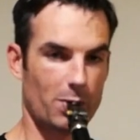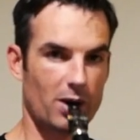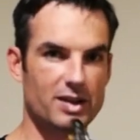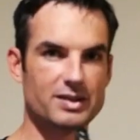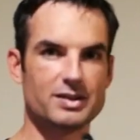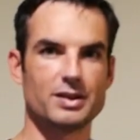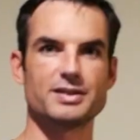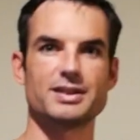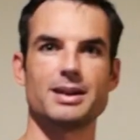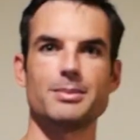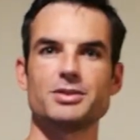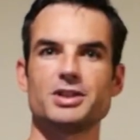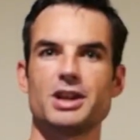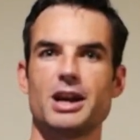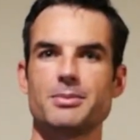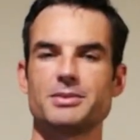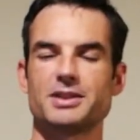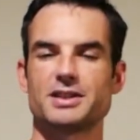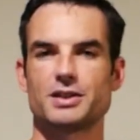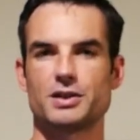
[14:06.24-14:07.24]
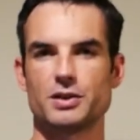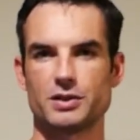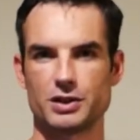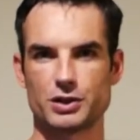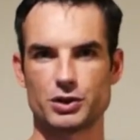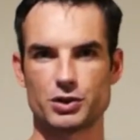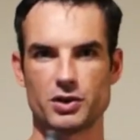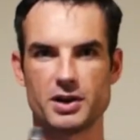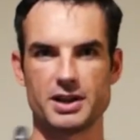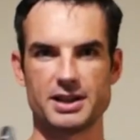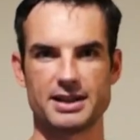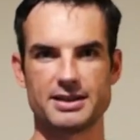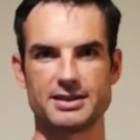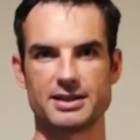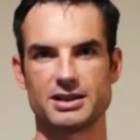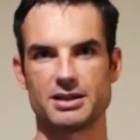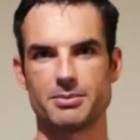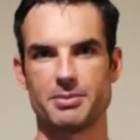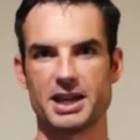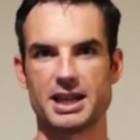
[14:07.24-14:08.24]
so sometimes it's good to treat these
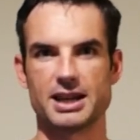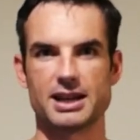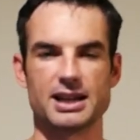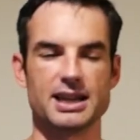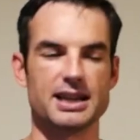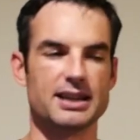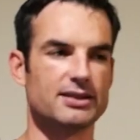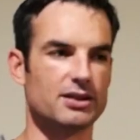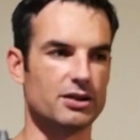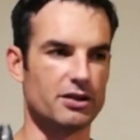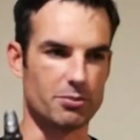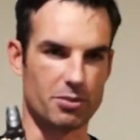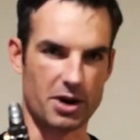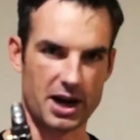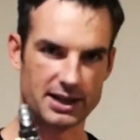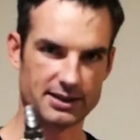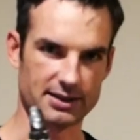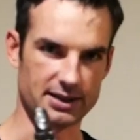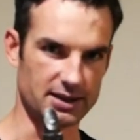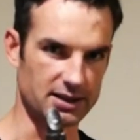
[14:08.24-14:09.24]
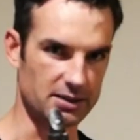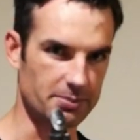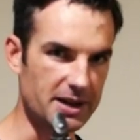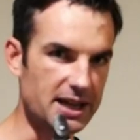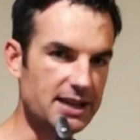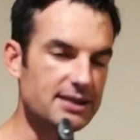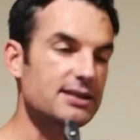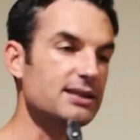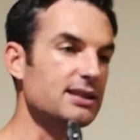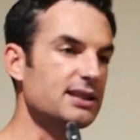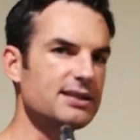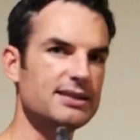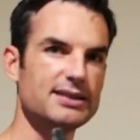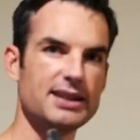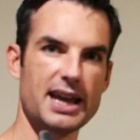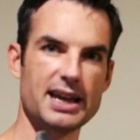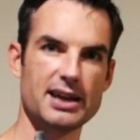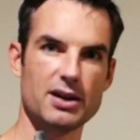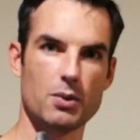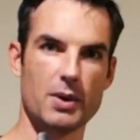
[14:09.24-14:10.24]
independently. So you're practicing this piece. Let's
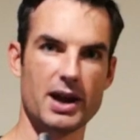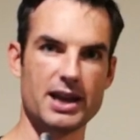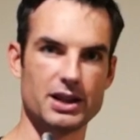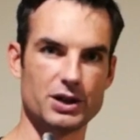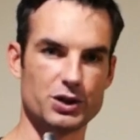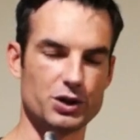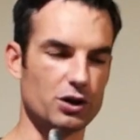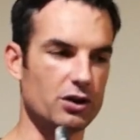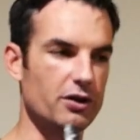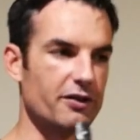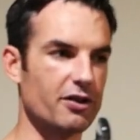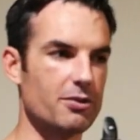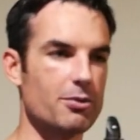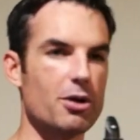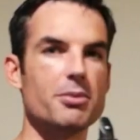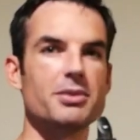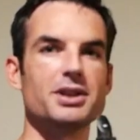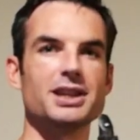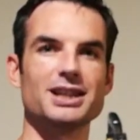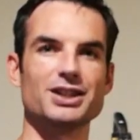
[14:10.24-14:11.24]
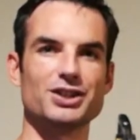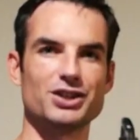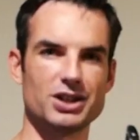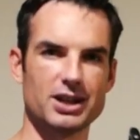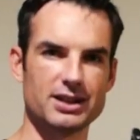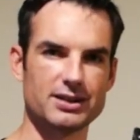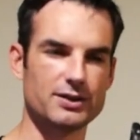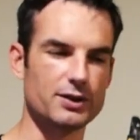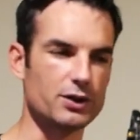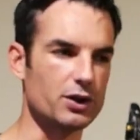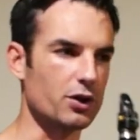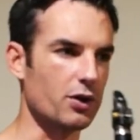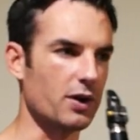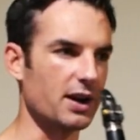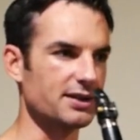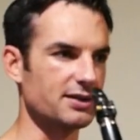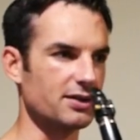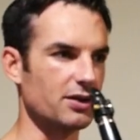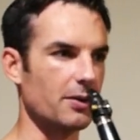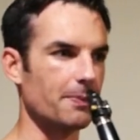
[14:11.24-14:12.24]
take away the trill for a moment and just do the
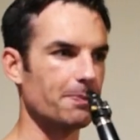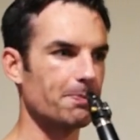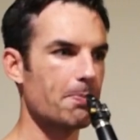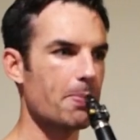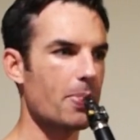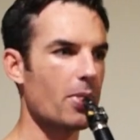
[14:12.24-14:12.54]
grace note.